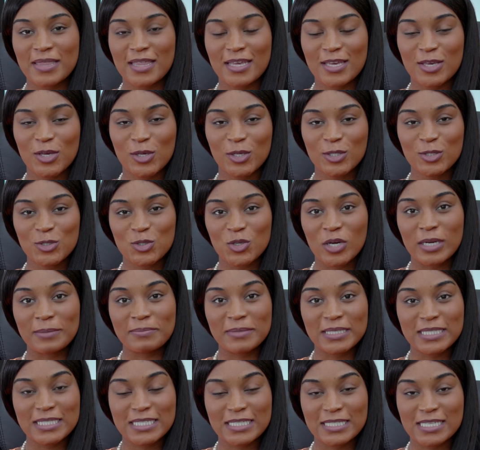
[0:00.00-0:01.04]
that you can join
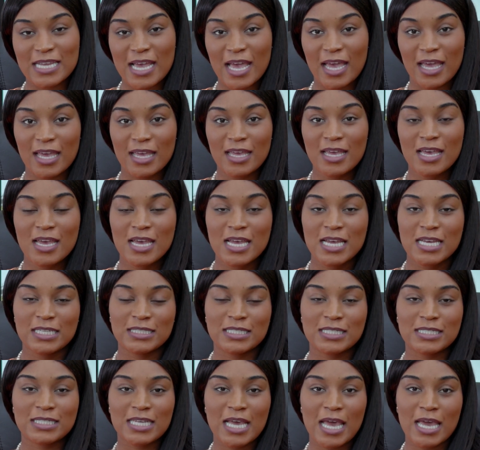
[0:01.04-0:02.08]
me today.
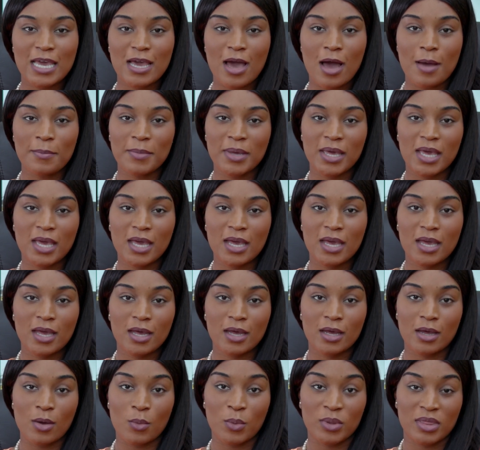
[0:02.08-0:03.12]
Today I'm
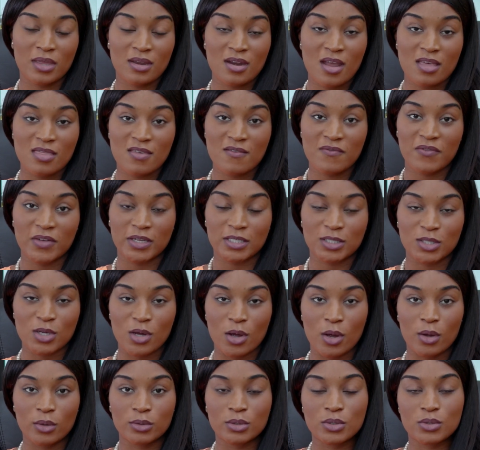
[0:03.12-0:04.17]
here with another
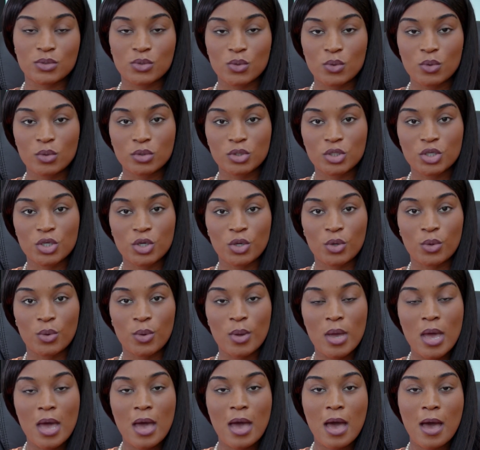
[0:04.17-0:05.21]
video to talk to you
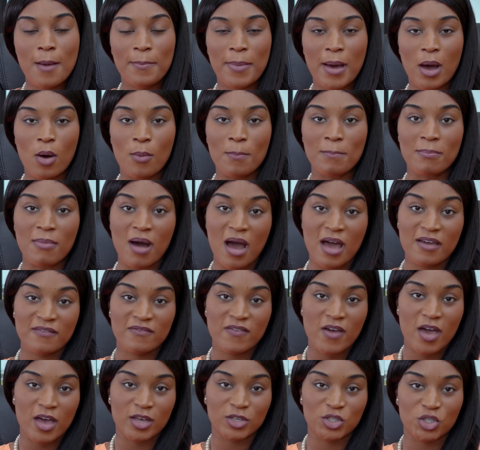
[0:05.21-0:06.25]
about my
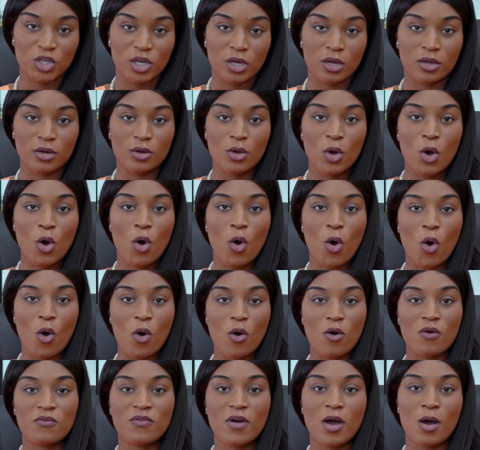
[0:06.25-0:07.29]
version
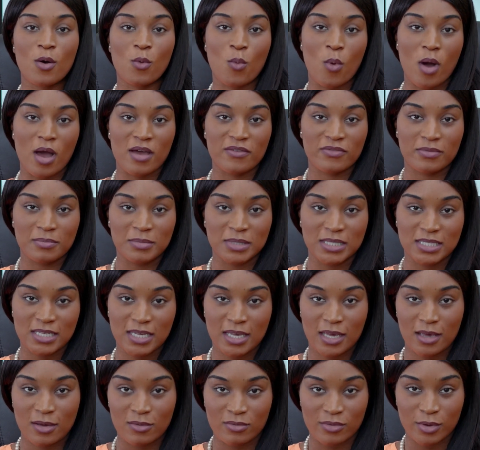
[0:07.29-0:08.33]
of a wife
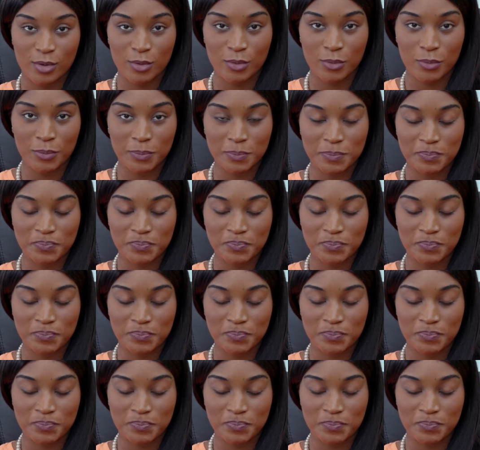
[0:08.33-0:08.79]
material.